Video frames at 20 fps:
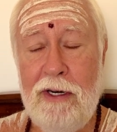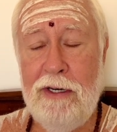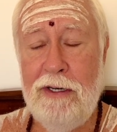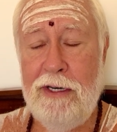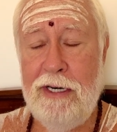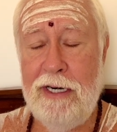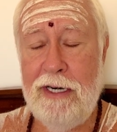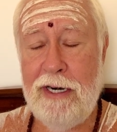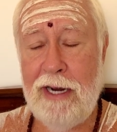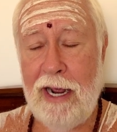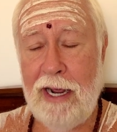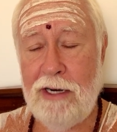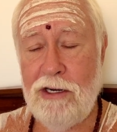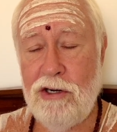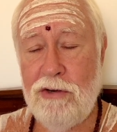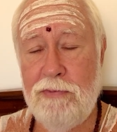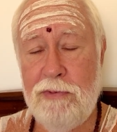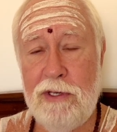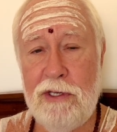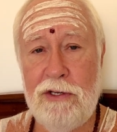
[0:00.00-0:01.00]

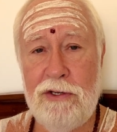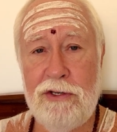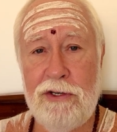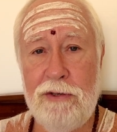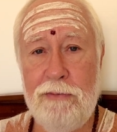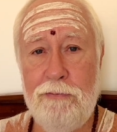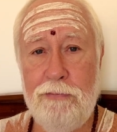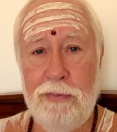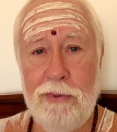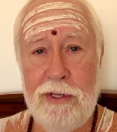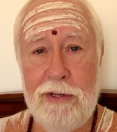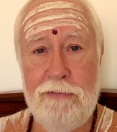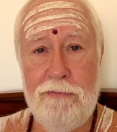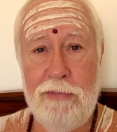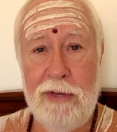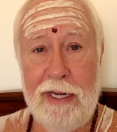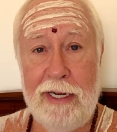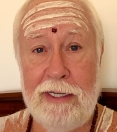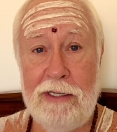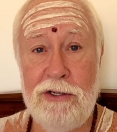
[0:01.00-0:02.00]
Detachment simply
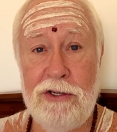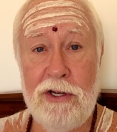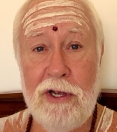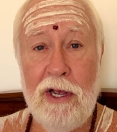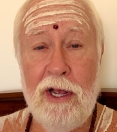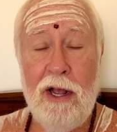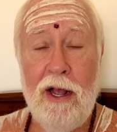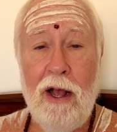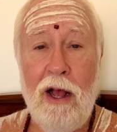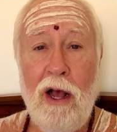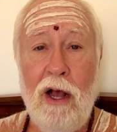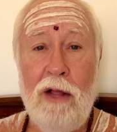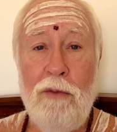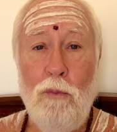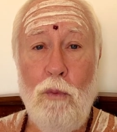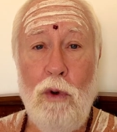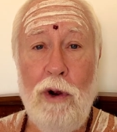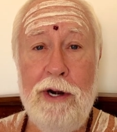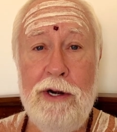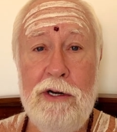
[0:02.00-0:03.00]
means
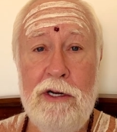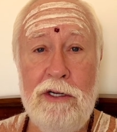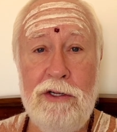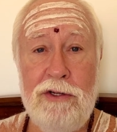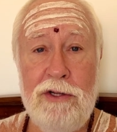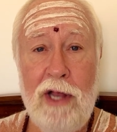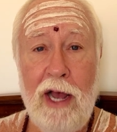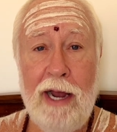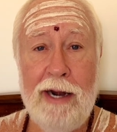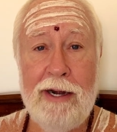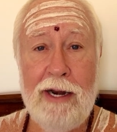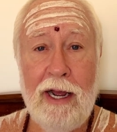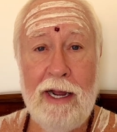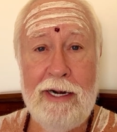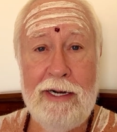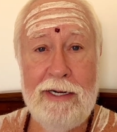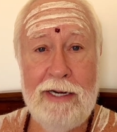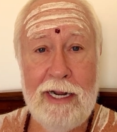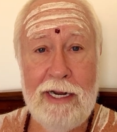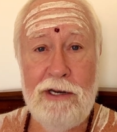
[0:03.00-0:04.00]
one does not
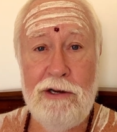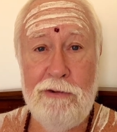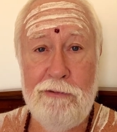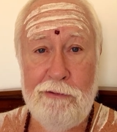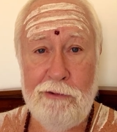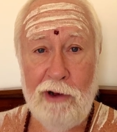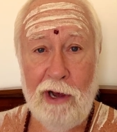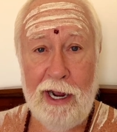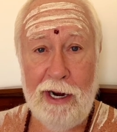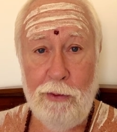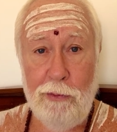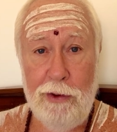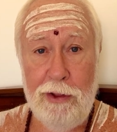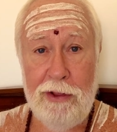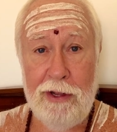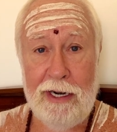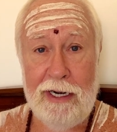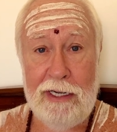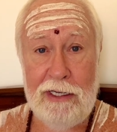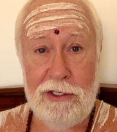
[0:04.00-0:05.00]
identify with
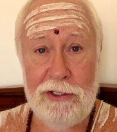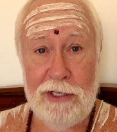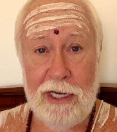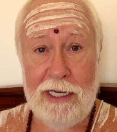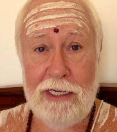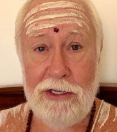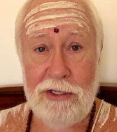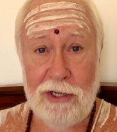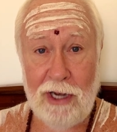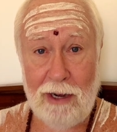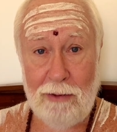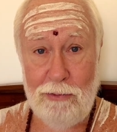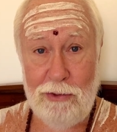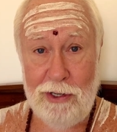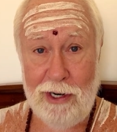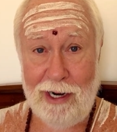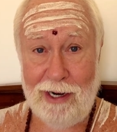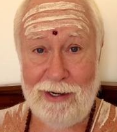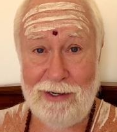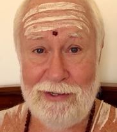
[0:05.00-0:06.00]
any sense
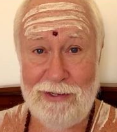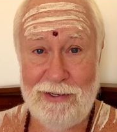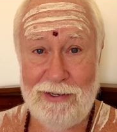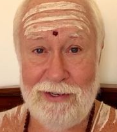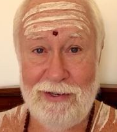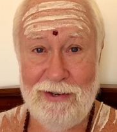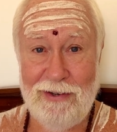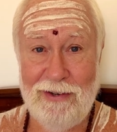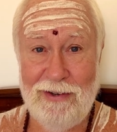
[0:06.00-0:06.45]
objects.